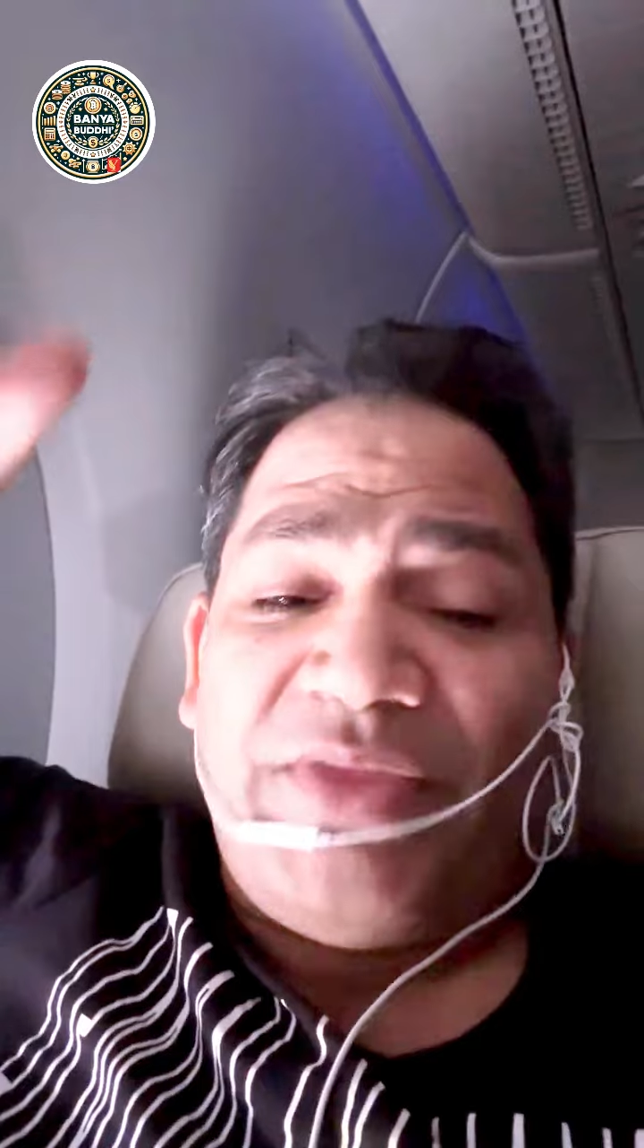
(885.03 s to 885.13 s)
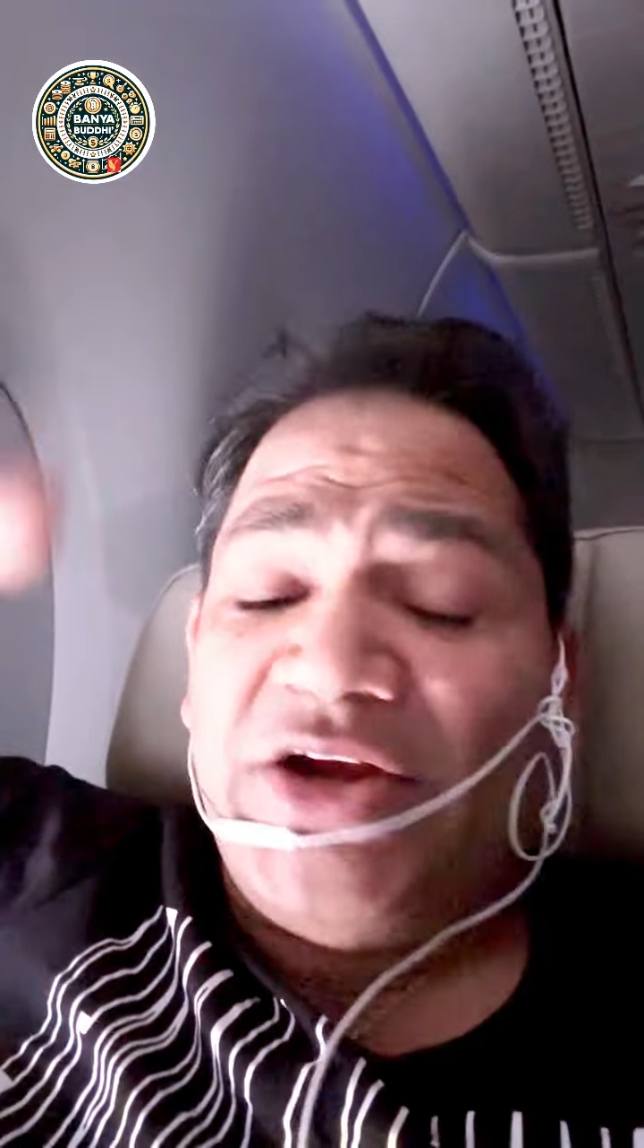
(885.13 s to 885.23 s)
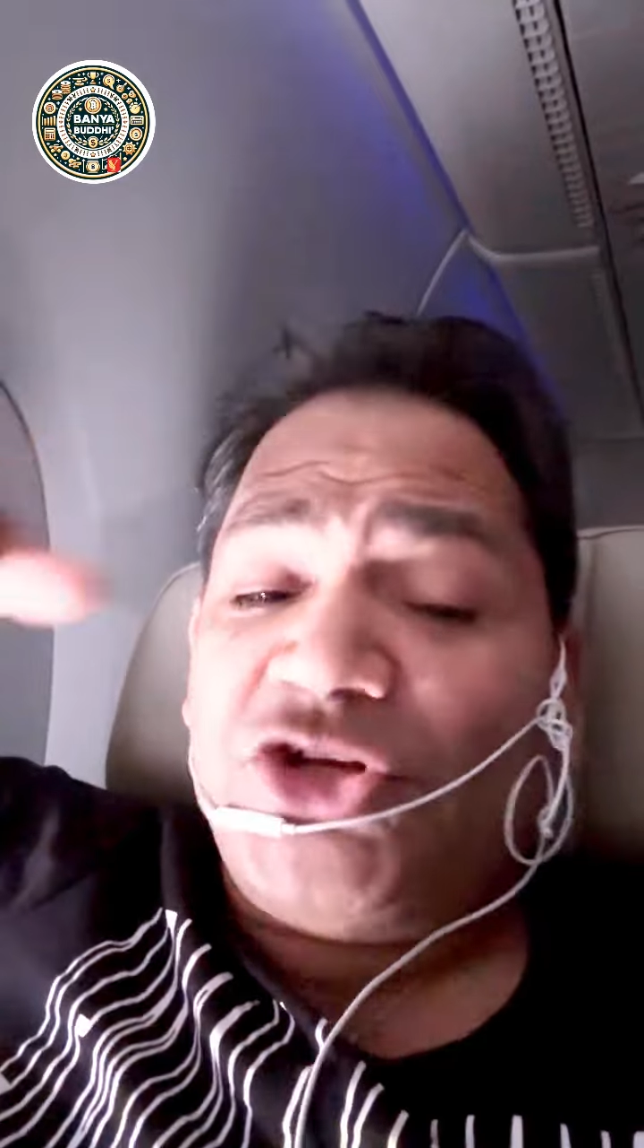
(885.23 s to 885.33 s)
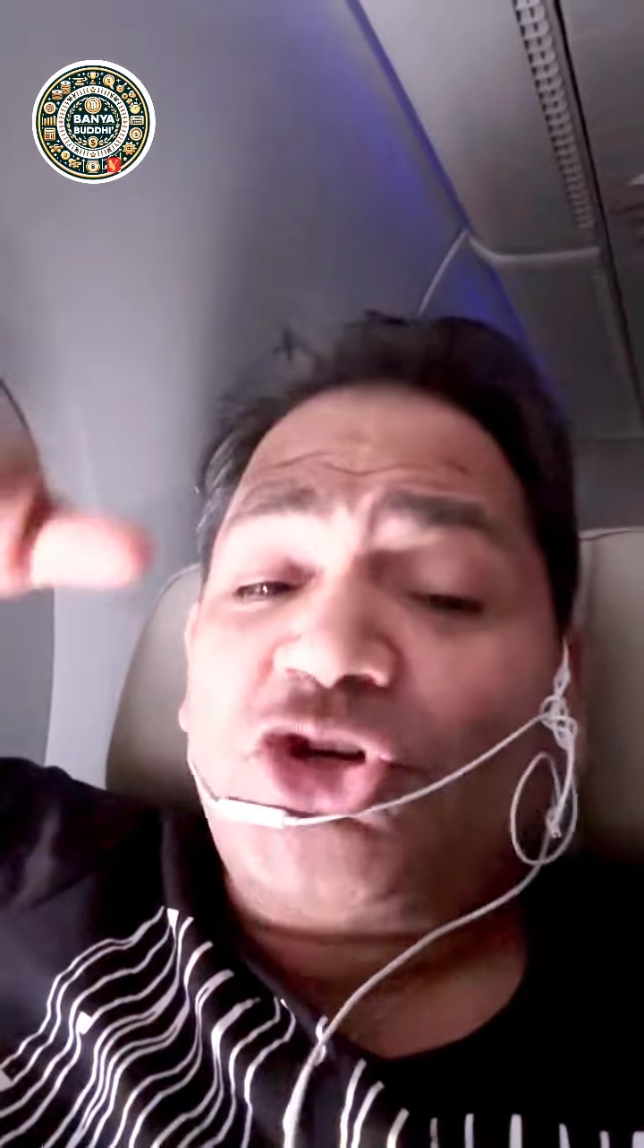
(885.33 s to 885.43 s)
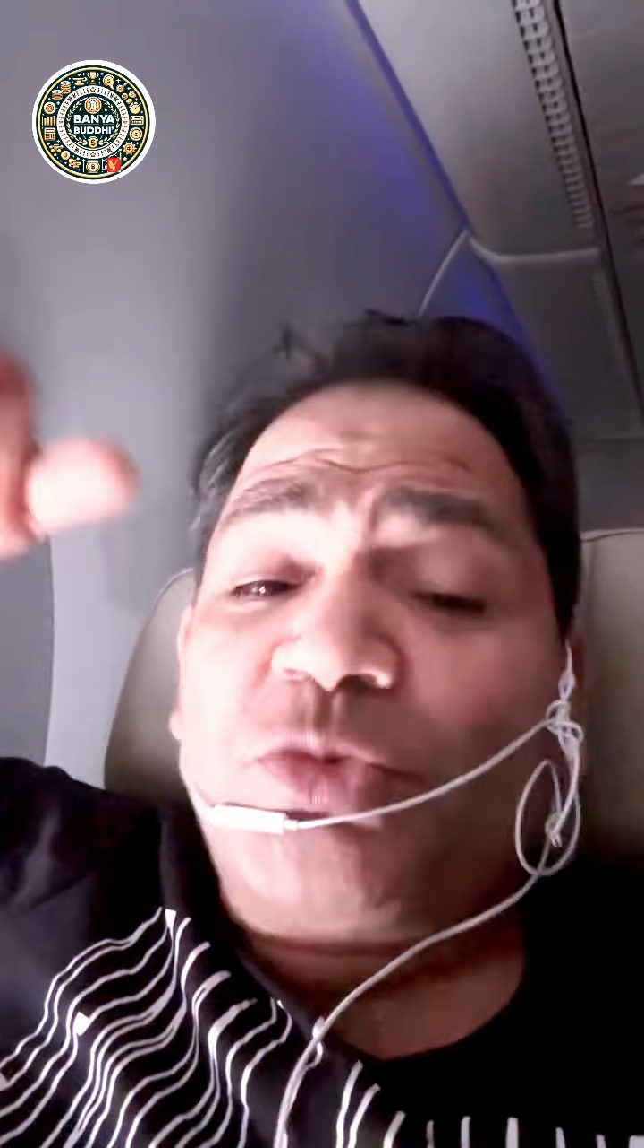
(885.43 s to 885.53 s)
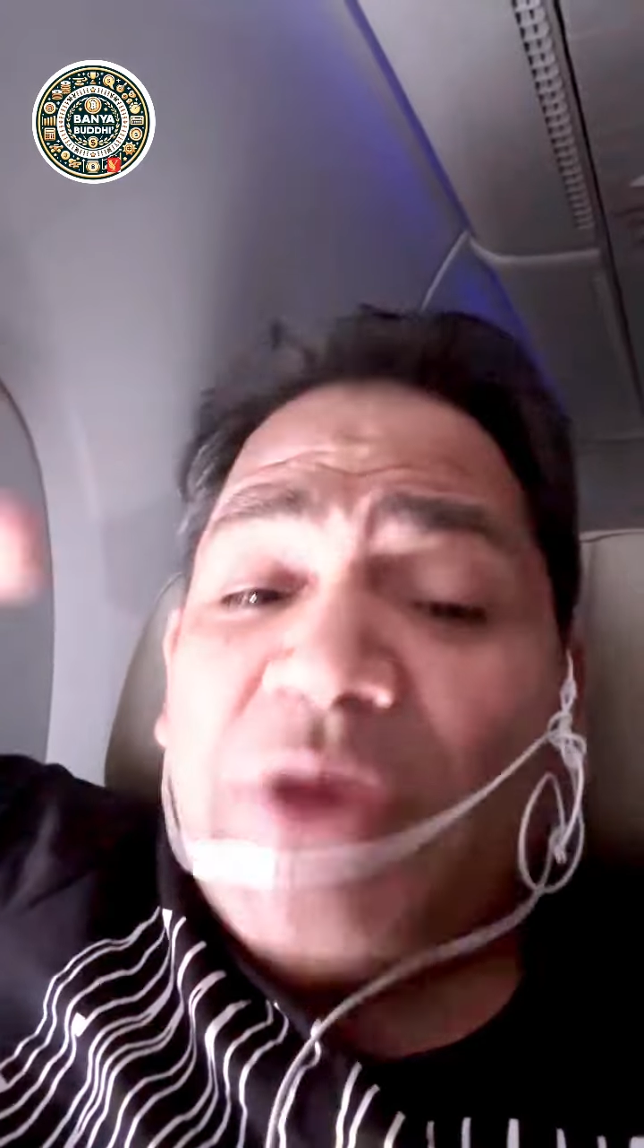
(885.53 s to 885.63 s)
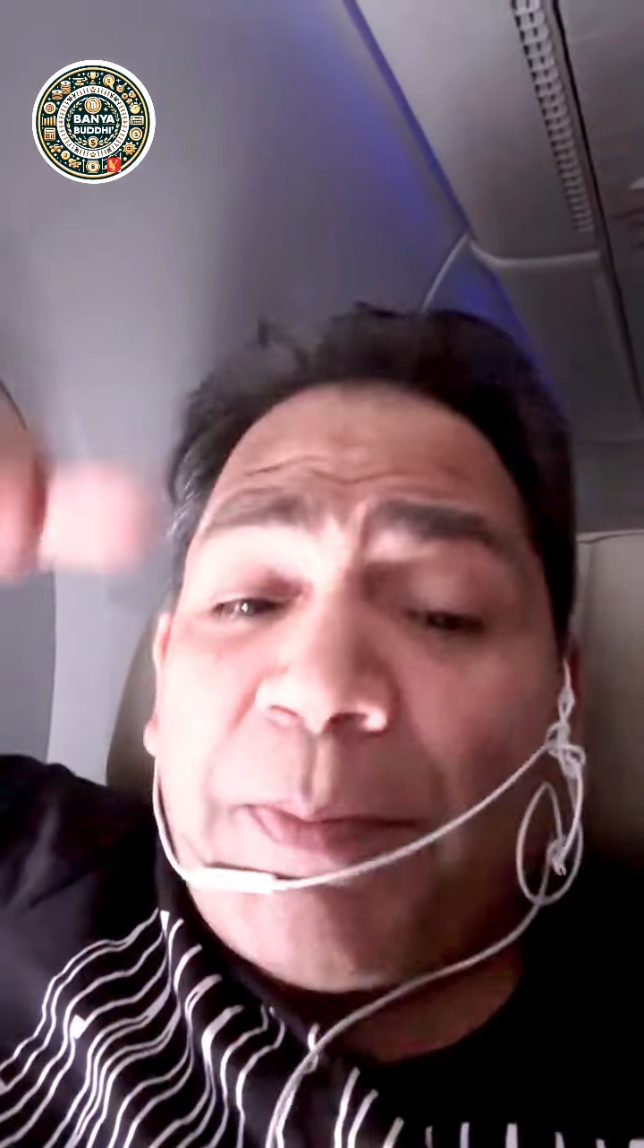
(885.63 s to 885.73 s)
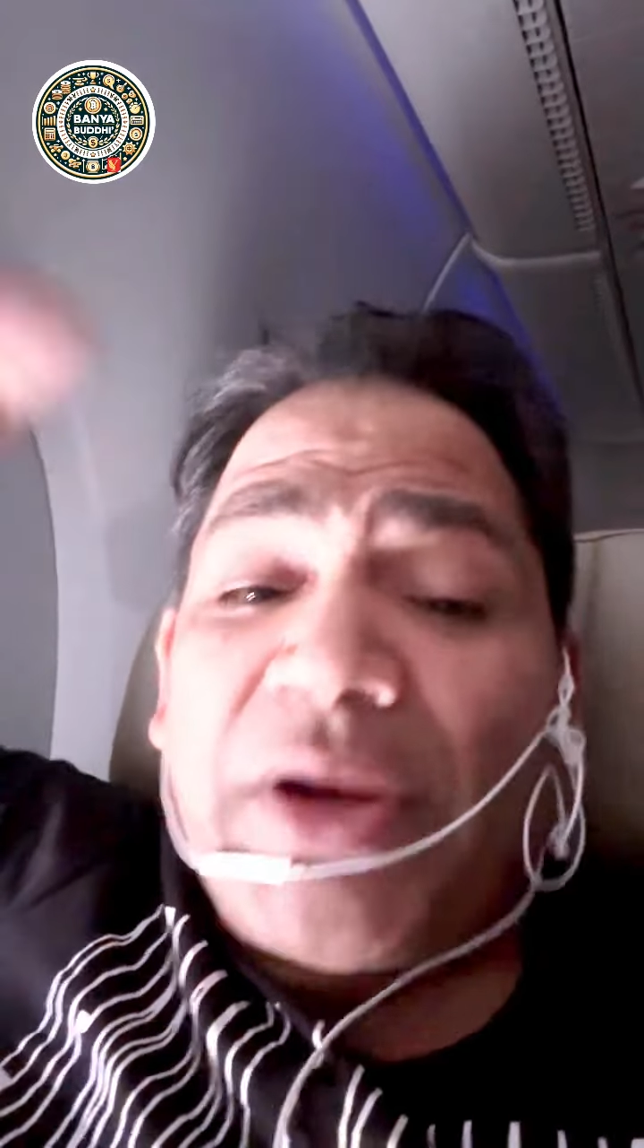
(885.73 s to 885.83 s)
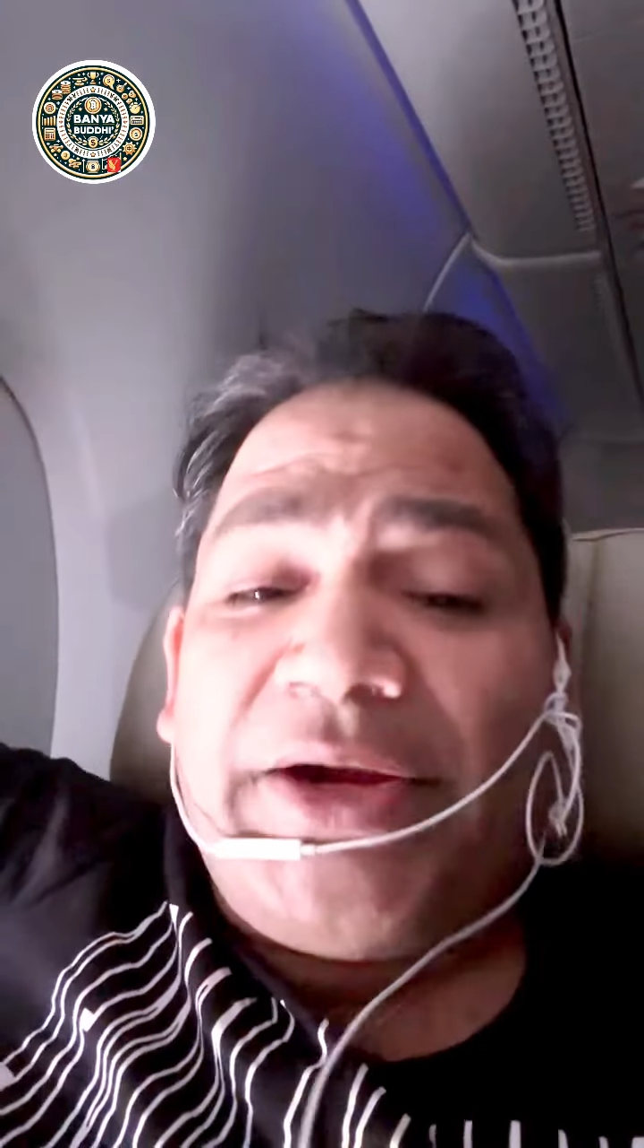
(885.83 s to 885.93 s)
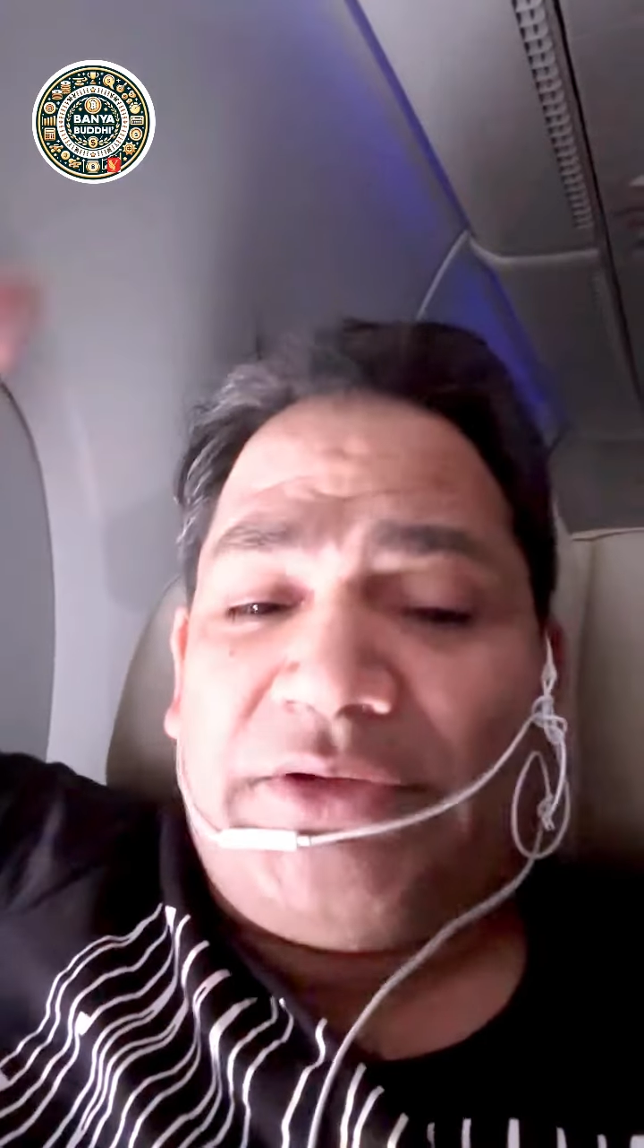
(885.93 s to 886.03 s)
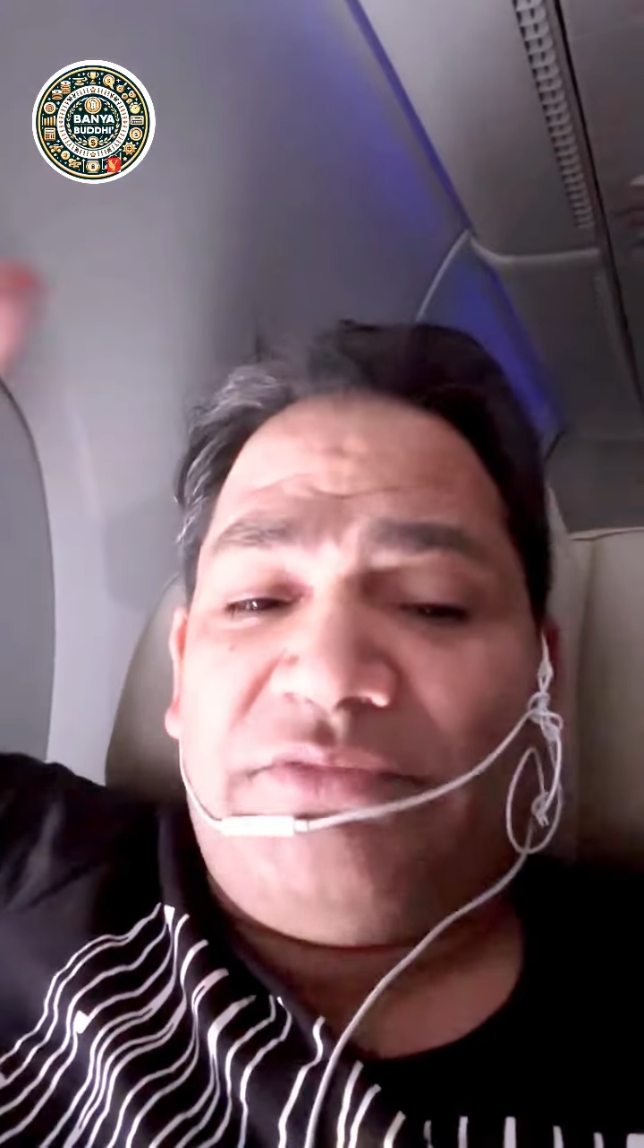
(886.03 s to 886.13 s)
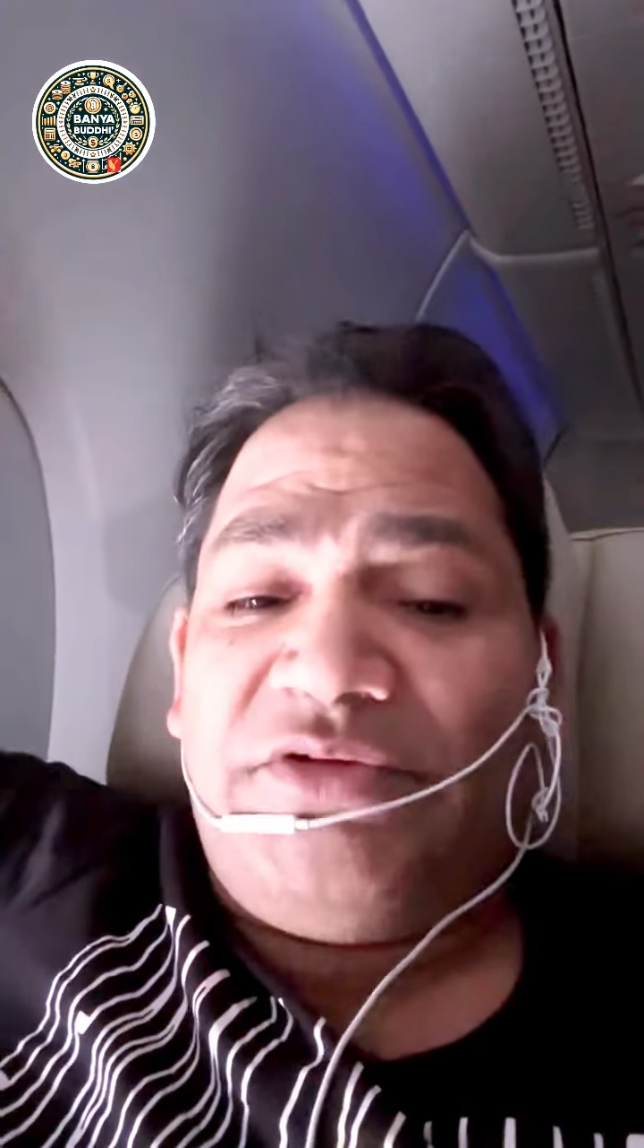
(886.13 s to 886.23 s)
and you should double it,